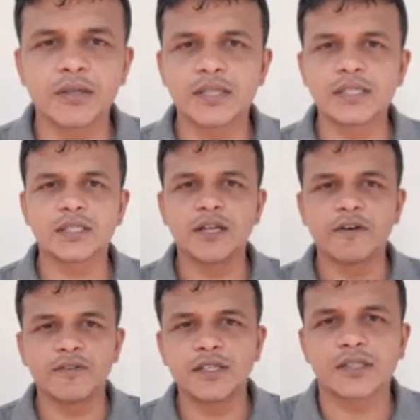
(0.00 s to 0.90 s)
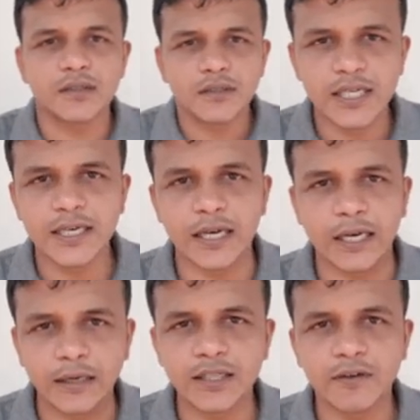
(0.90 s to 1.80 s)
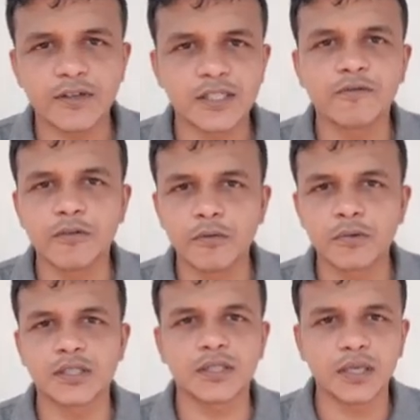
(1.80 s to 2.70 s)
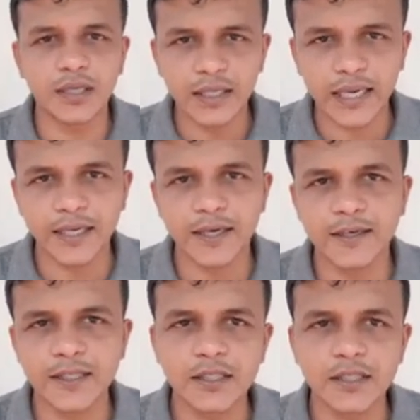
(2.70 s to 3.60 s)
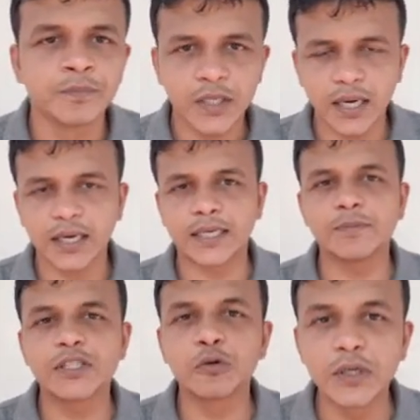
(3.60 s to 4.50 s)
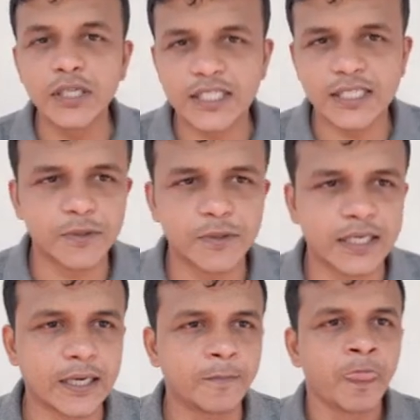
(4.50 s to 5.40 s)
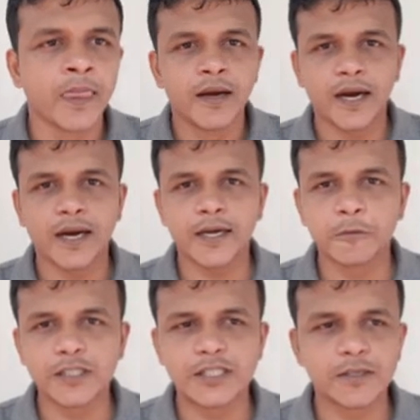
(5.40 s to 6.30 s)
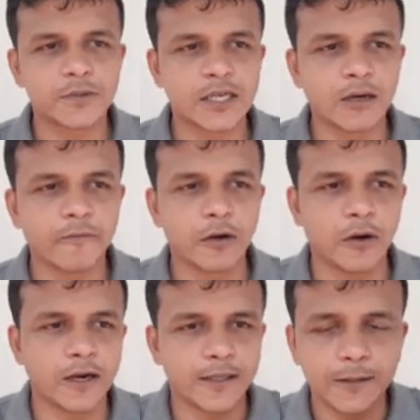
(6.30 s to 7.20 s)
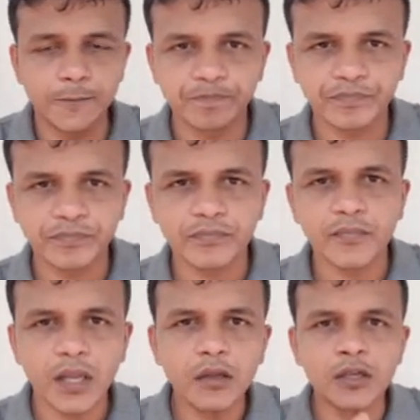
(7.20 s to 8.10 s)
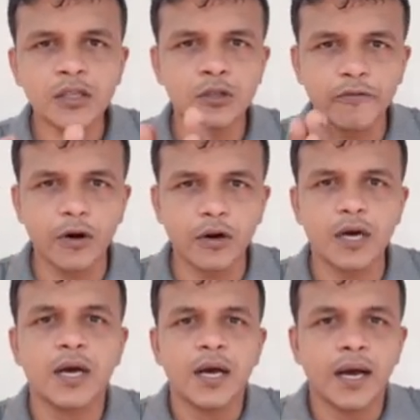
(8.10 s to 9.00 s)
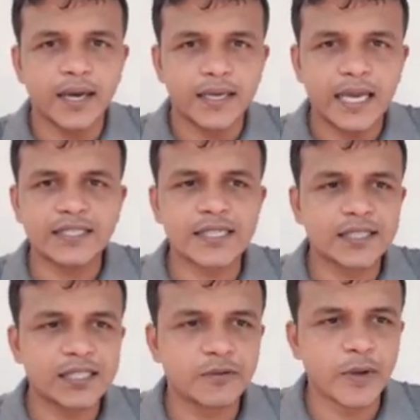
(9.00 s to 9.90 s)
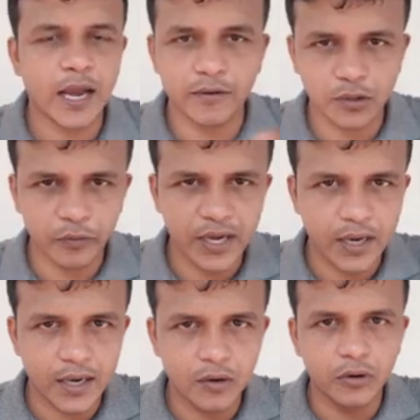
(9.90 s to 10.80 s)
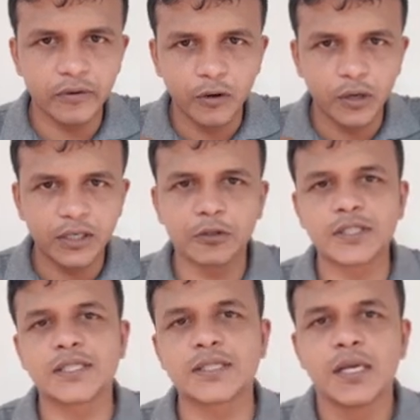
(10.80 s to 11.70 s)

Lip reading: these, the first signal, the first and foremost category is type is unit step signal, and unit step signal we know already. So for x-axis we have, so we are going to discuss